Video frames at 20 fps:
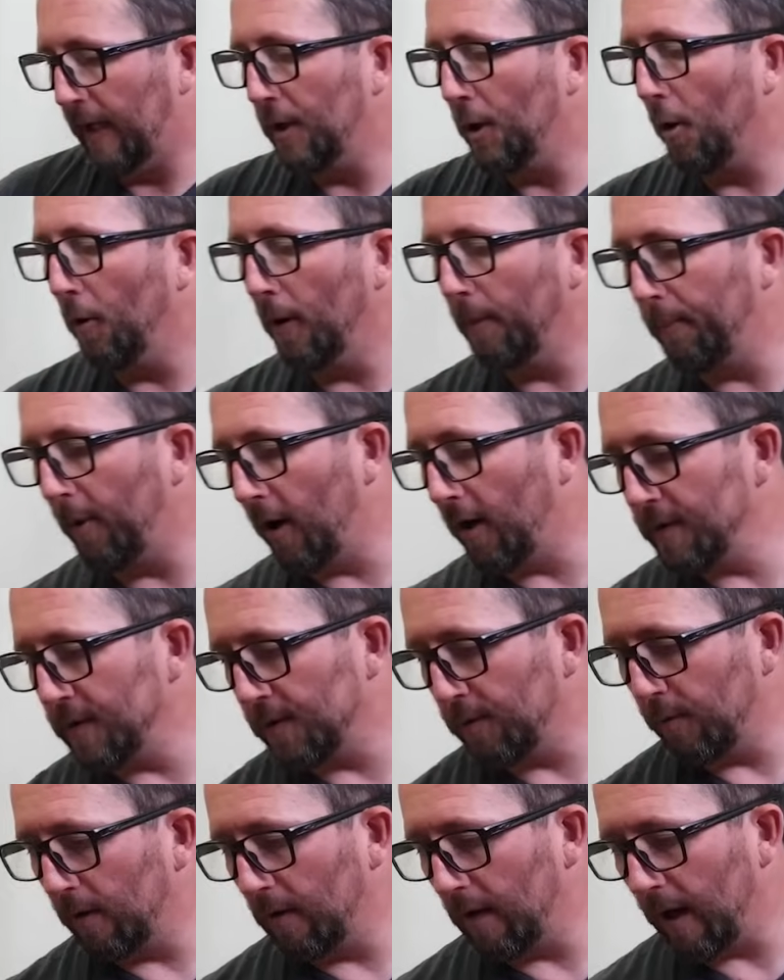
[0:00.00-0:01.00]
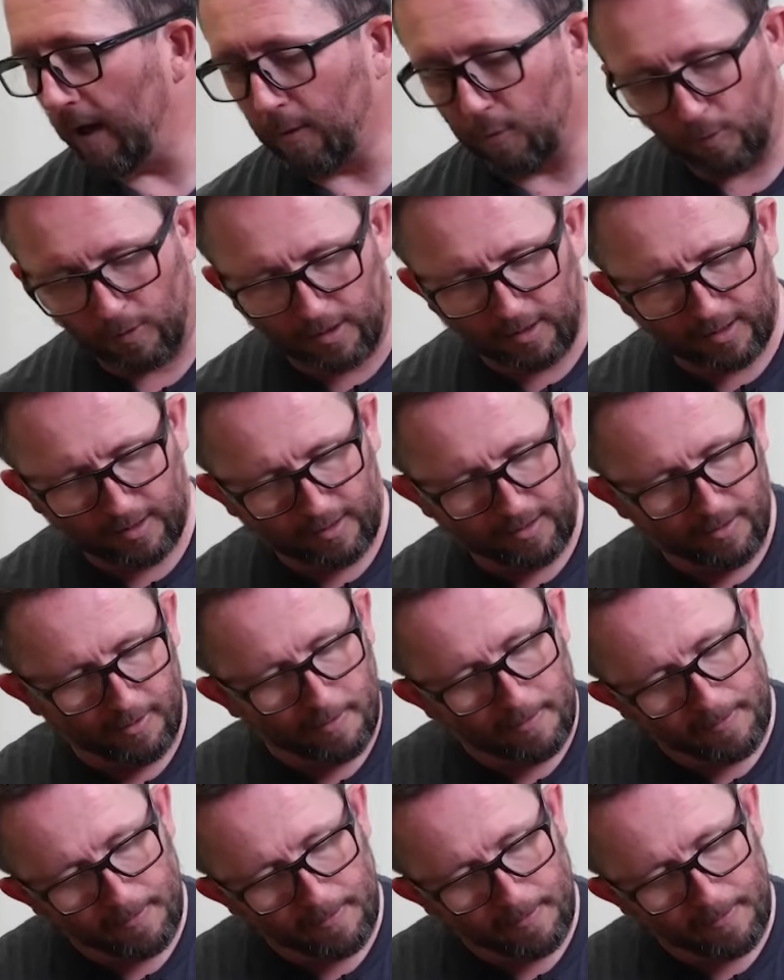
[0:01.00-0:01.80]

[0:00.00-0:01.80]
I know the ball's doing a lot of work.